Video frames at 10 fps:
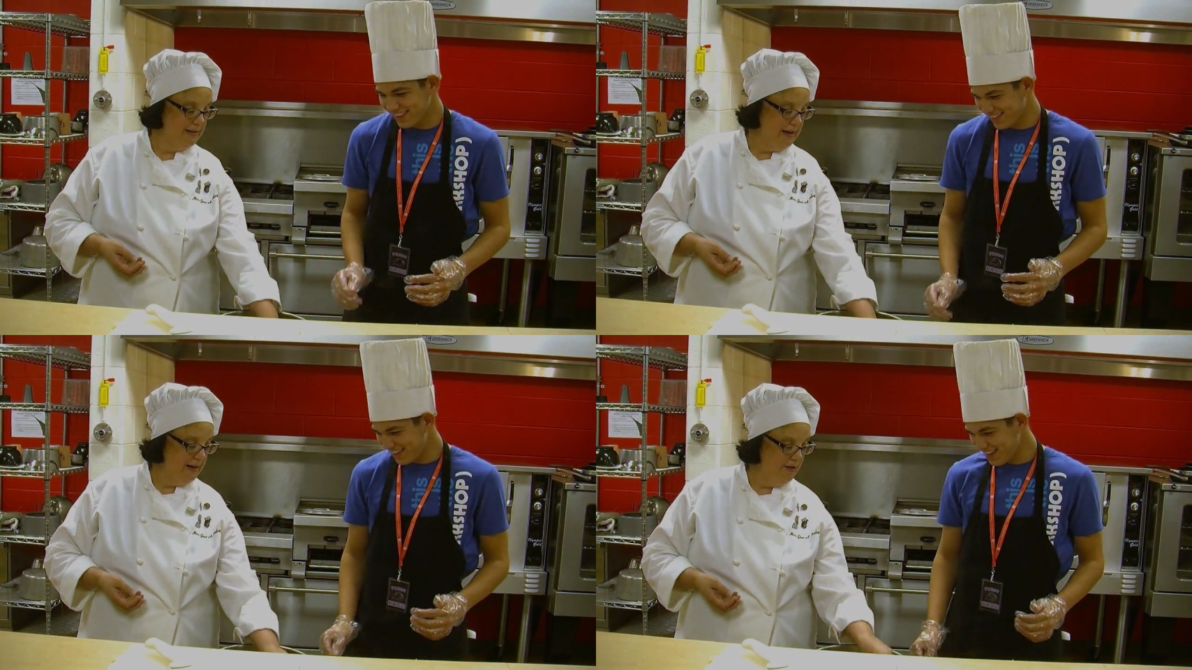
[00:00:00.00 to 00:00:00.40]

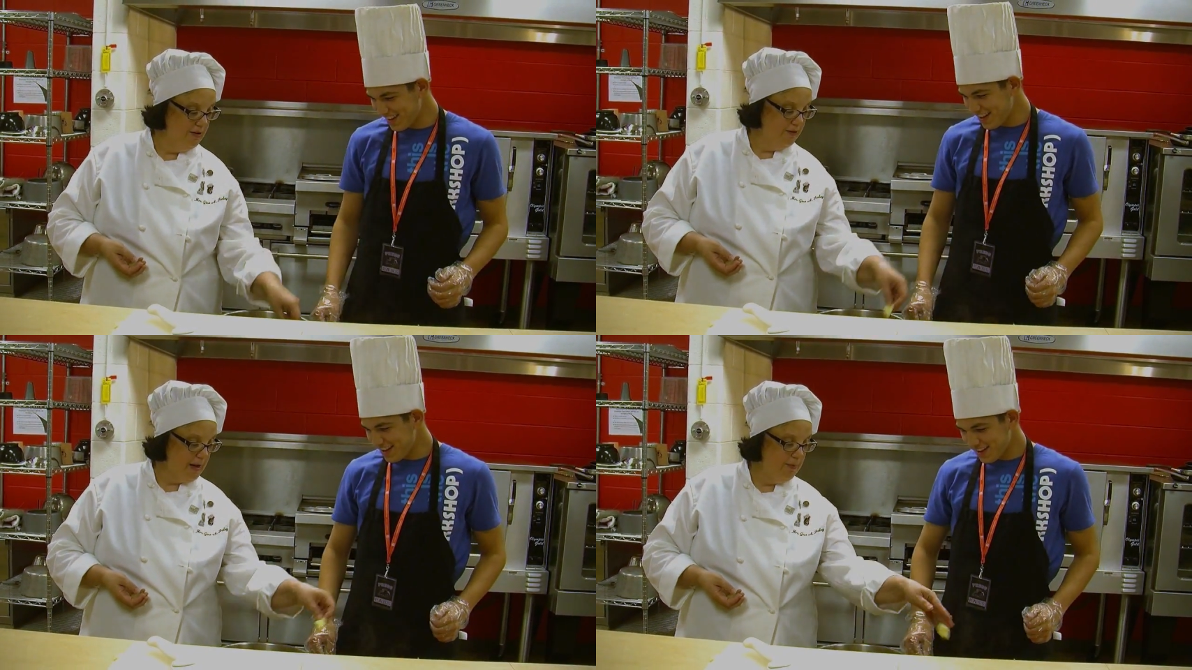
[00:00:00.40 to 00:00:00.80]
Speaker 1: done
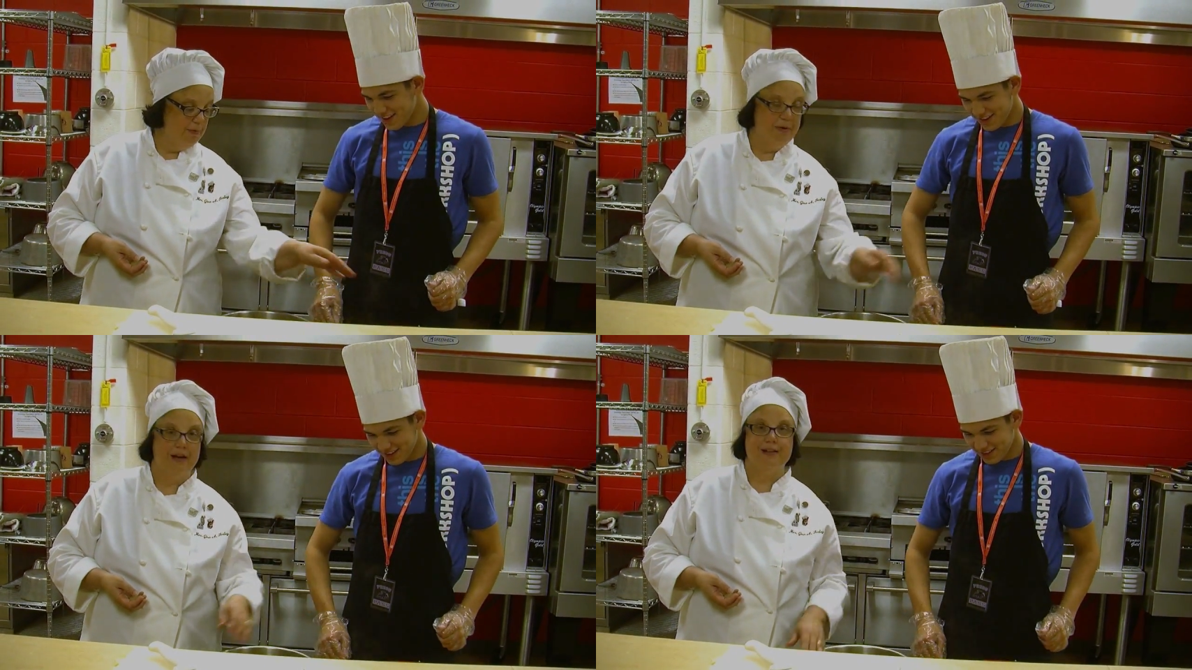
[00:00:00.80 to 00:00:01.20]
here in a
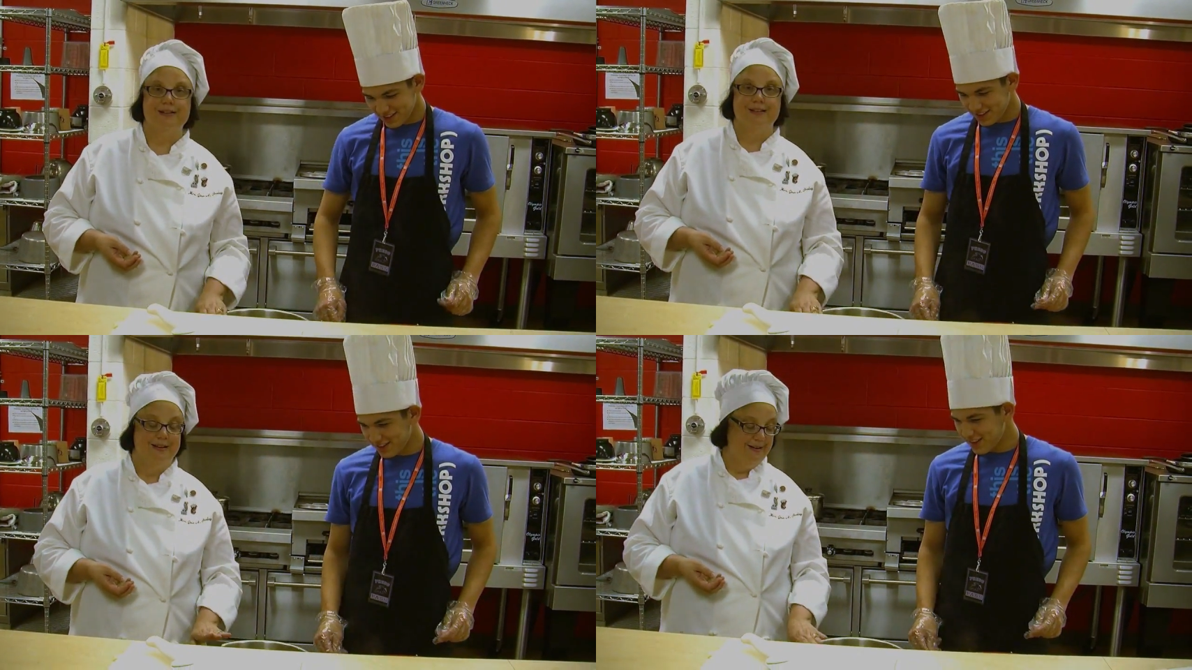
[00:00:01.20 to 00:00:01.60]
couple
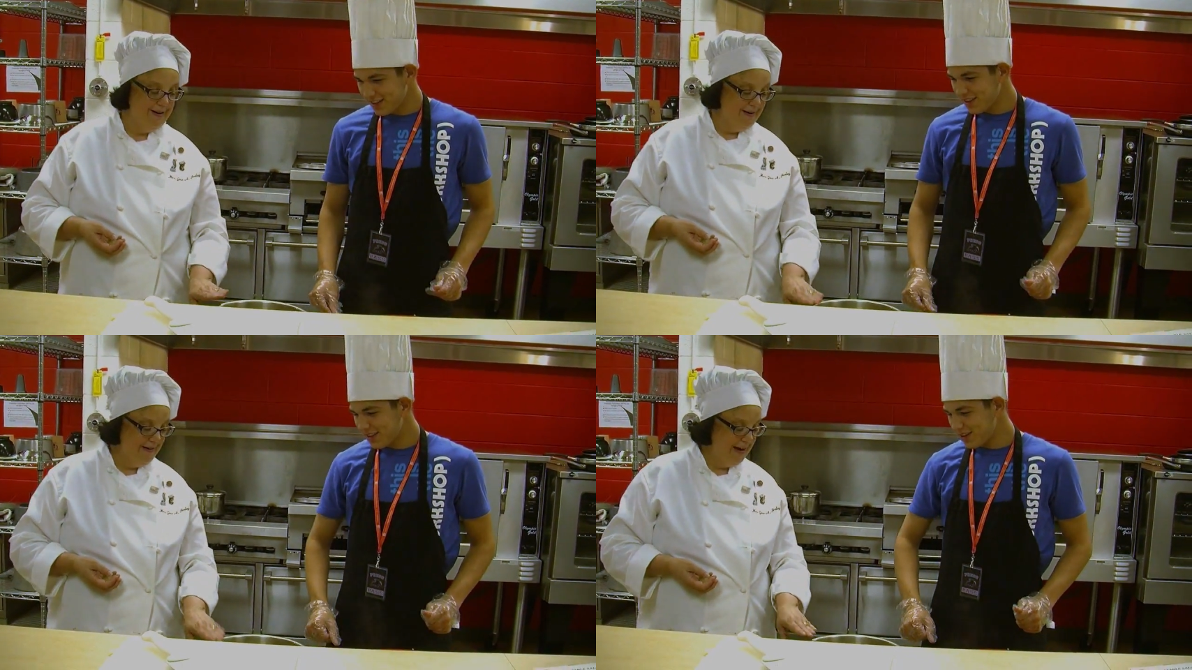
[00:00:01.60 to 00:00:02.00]
minutes.
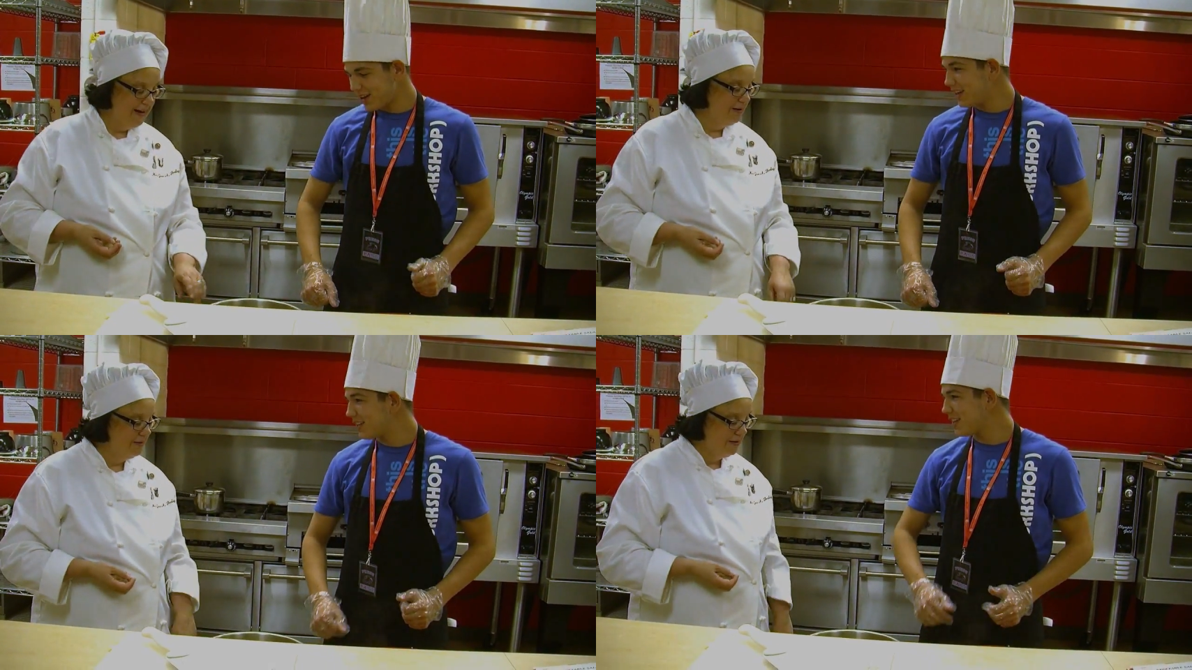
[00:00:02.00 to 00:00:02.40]
All
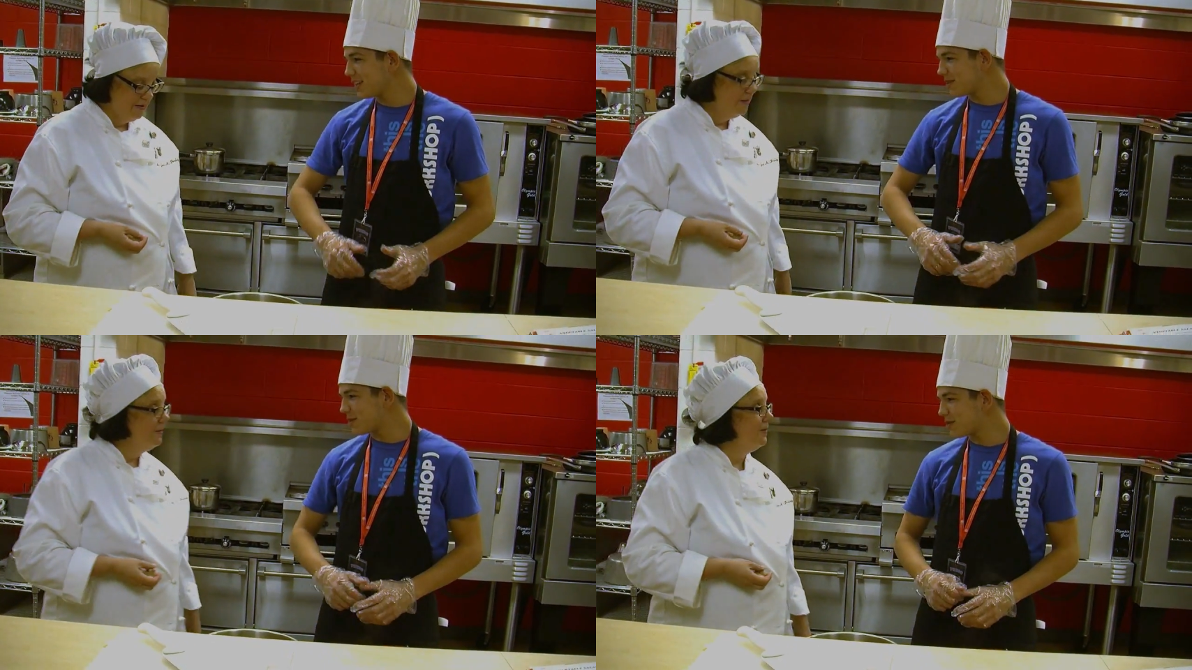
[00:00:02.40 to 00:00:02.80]
righty.
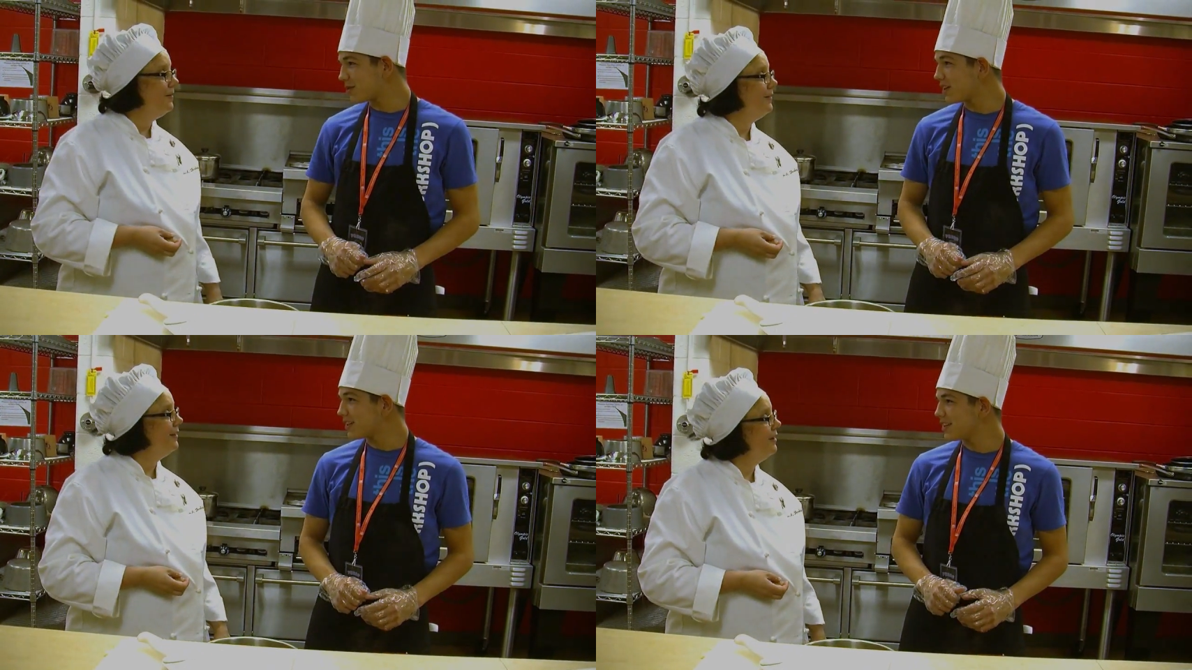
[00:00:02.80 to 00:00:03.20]
Thanks, Miss
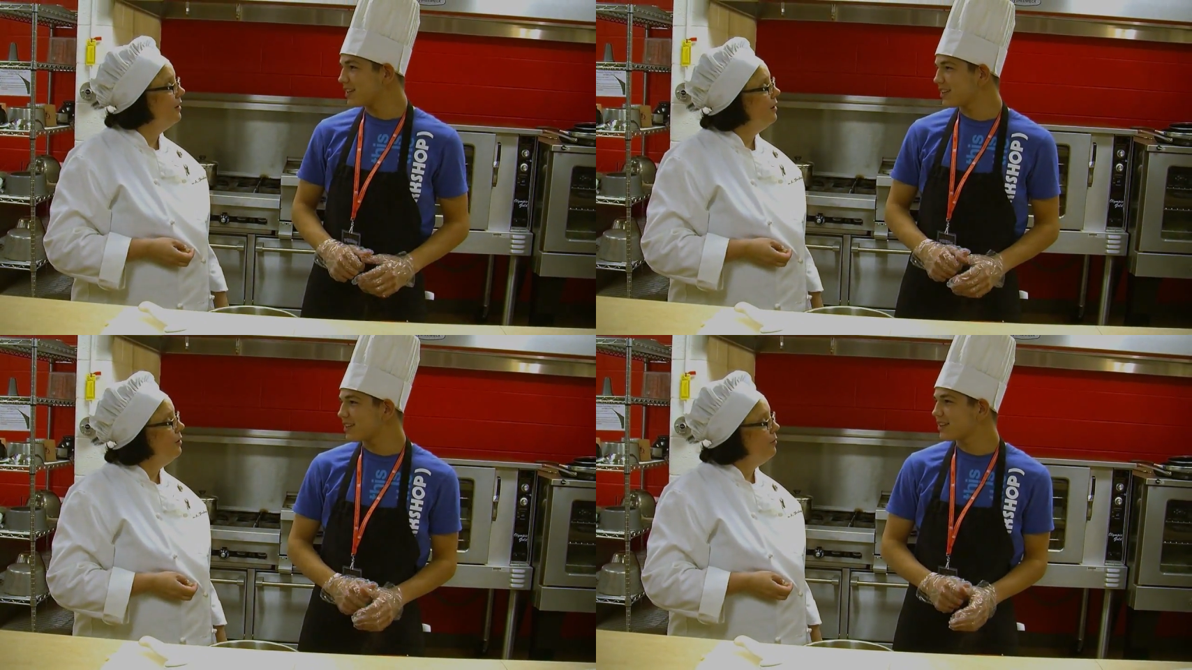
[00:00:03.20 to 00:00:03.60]
Fraley.